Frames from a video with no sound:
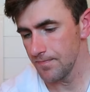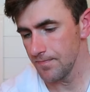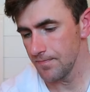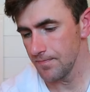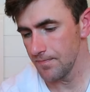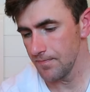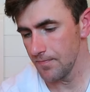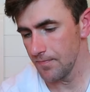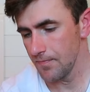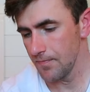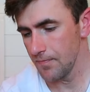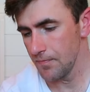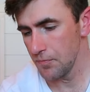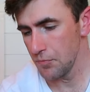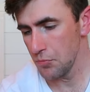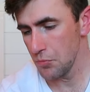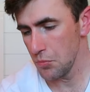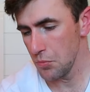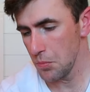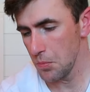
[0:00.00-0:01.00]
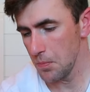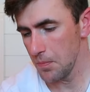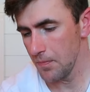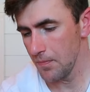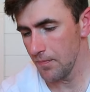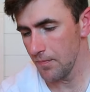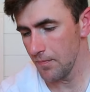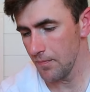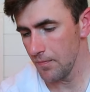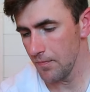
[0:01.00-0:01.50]

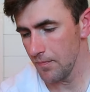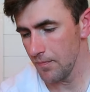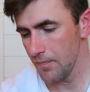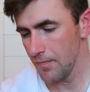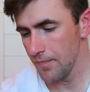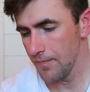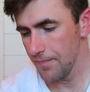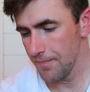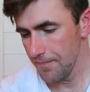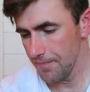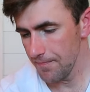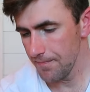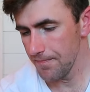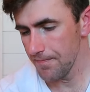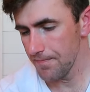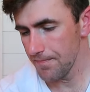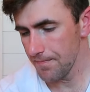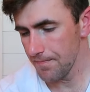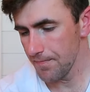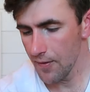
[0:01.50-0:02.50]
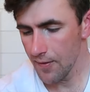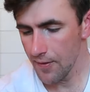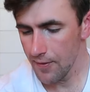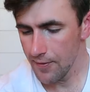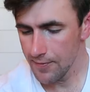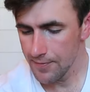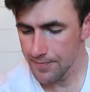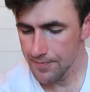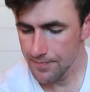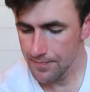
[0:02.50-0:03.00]

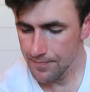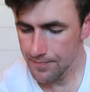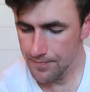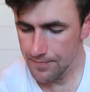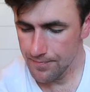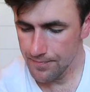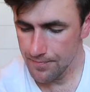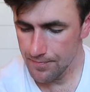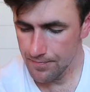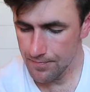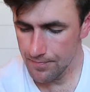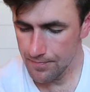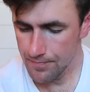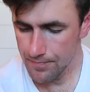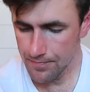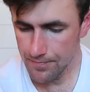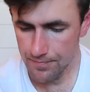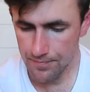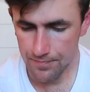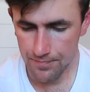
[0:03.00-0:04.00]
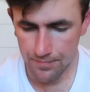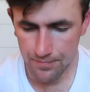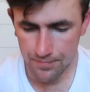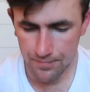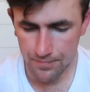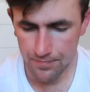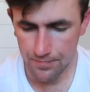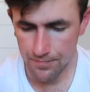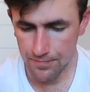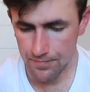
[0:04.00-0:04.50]

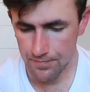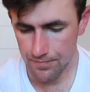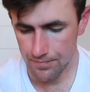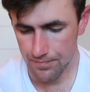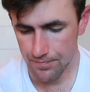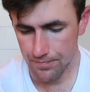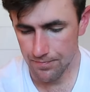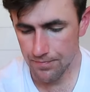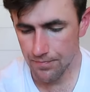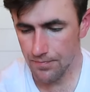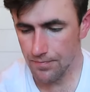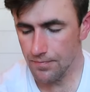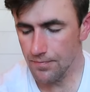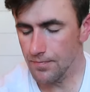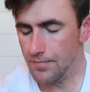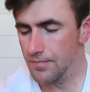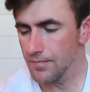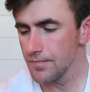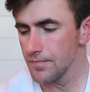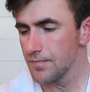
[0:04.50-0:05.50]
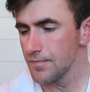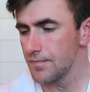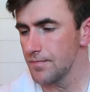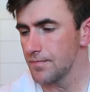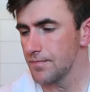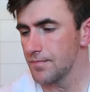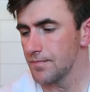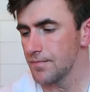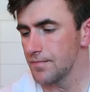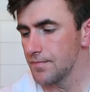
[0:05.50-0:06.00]

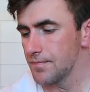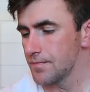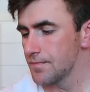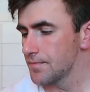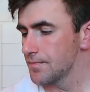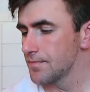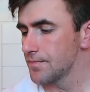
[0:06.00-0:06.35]
(not speaking)